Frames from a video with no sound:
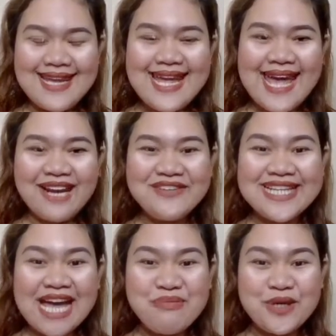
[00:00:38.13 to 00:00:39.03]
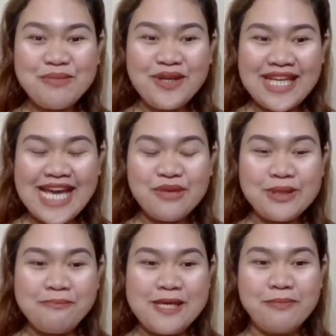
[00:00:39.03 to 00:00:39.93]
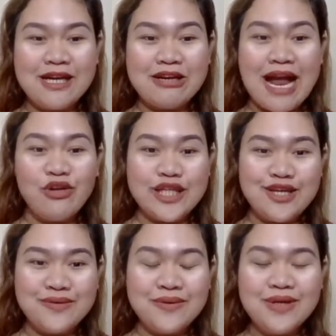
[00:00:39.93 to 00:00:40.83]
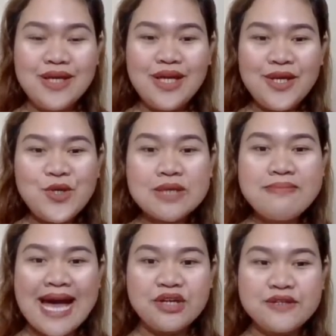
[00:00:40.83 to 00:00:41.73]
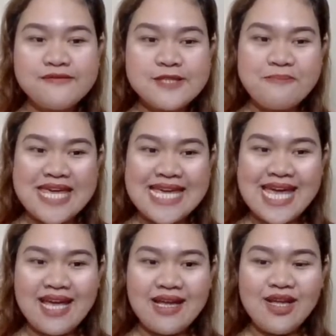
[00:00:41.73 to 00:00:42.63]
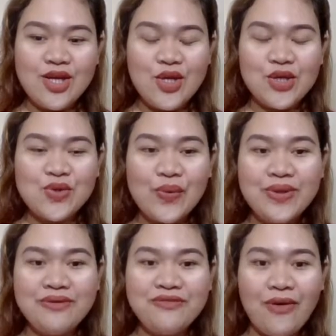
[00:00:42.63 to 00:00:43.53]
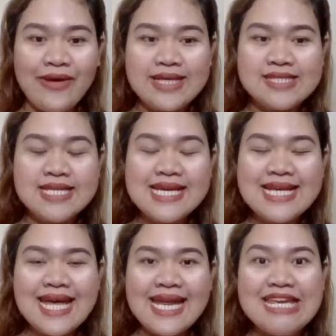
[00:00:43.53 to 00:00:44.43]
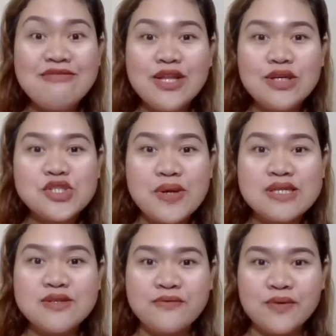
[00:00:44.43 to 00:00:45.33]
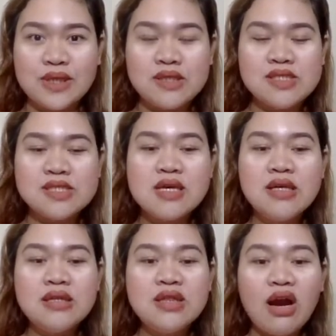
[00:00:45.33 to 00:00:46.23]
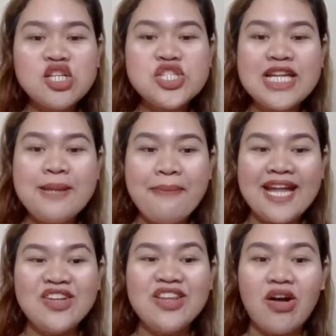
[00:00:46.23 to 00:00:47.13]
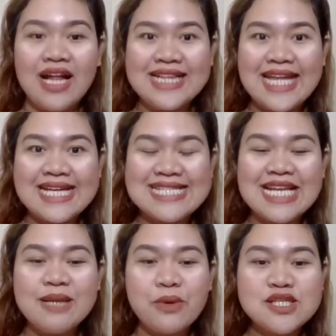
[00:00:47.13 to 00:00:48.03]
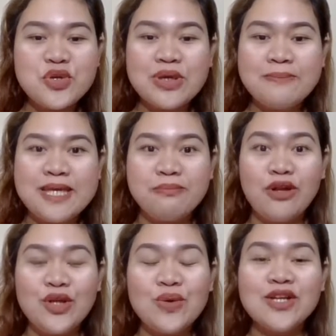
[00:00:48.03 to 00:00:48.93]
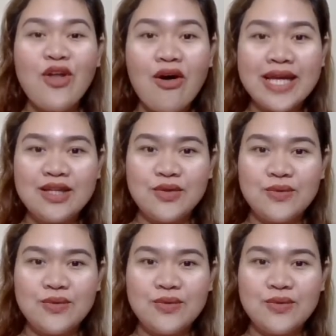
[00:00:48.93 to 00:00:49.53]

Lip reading: Every time you communicate with people around you, your manner of speaking, your tone of voice, and even your choice of words largely depend on the context and the person or people you are talking to.